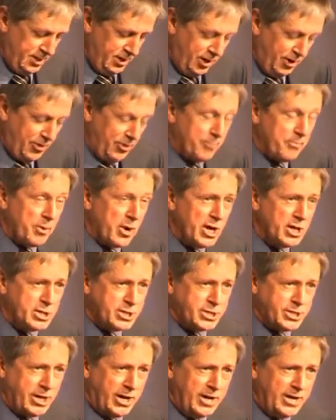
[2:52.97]
On the bright
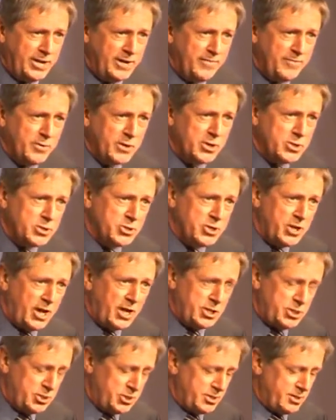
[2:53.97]
side, if we could
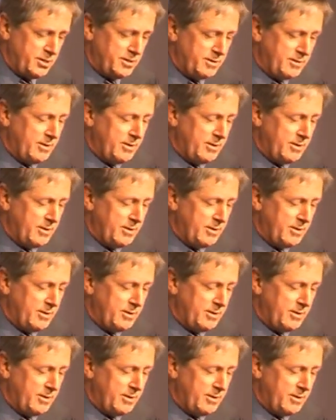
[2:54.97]
change